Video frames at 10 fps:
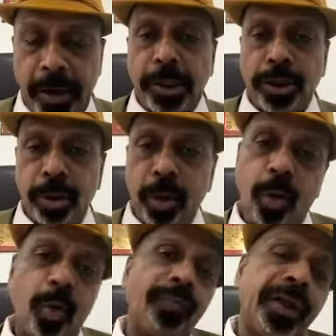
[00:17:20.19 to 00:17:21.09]

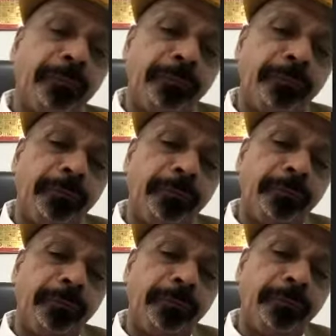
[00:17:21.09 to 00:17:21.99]
So in
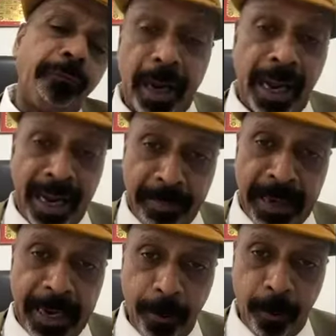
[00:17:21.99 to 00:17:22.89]
future,
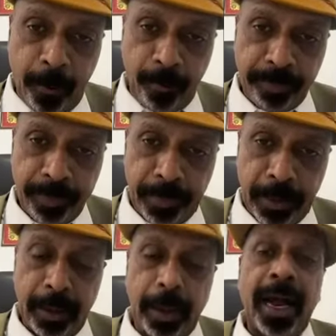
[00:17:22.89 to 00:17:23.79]
I believe,
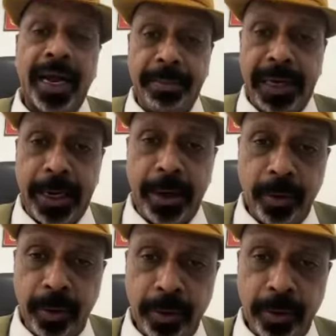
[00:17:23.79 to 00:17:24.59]
I believe